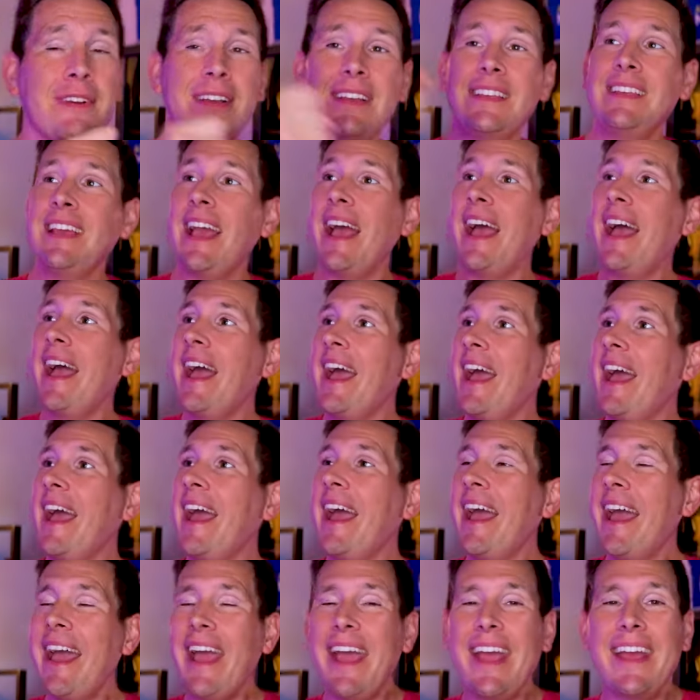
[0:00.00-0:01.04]

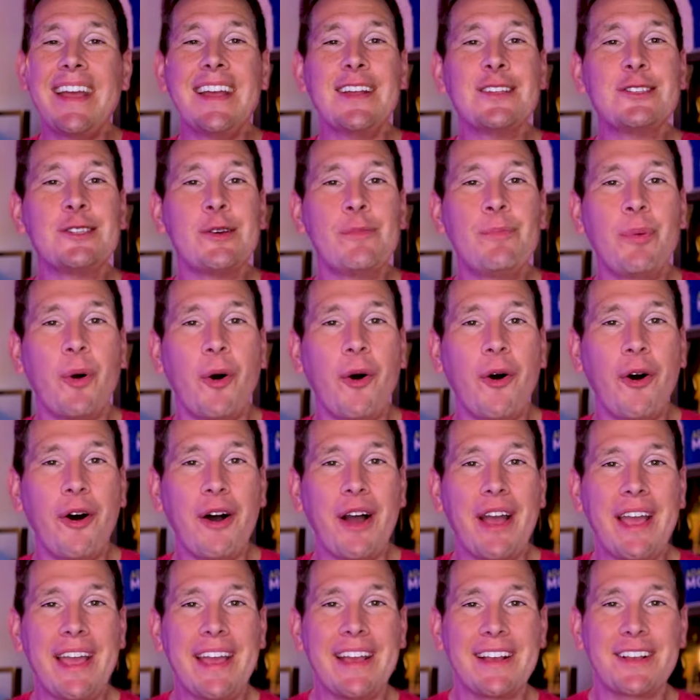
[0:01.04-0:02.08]
Yay! It's a
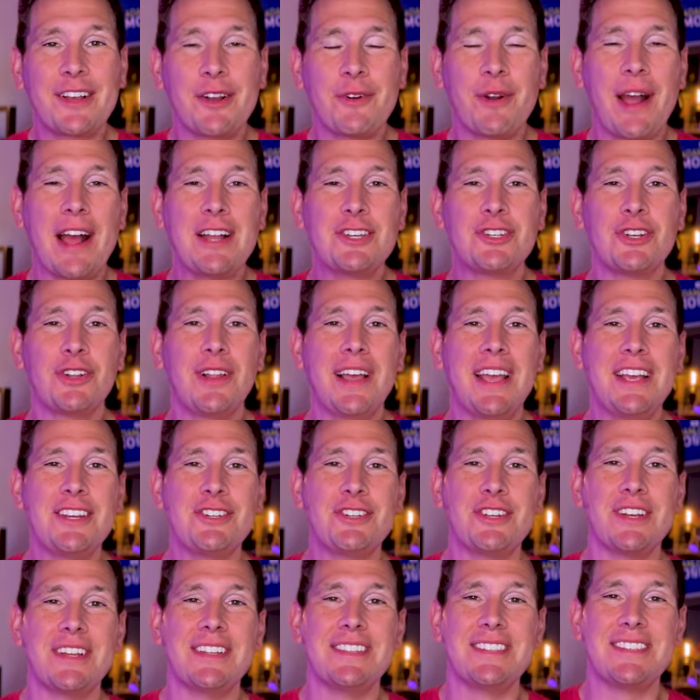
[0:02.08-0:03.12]
boy!
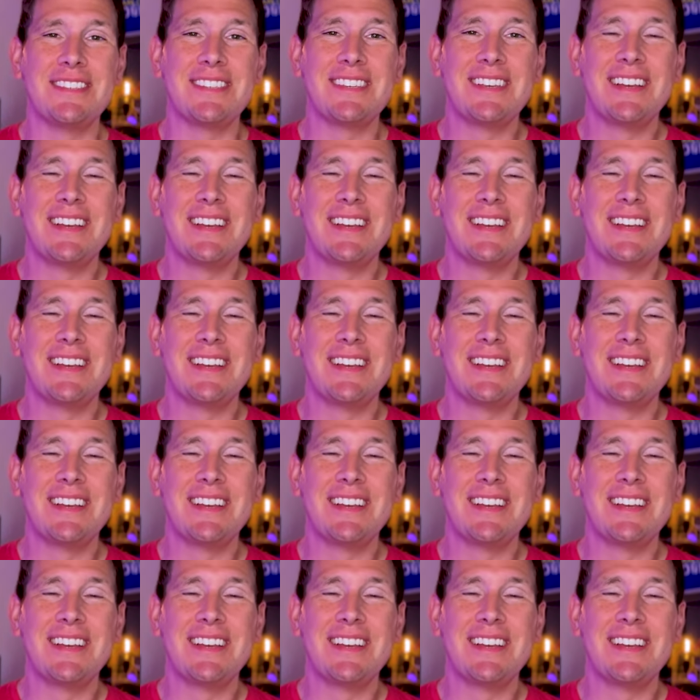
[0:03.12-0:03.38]
Congratulations!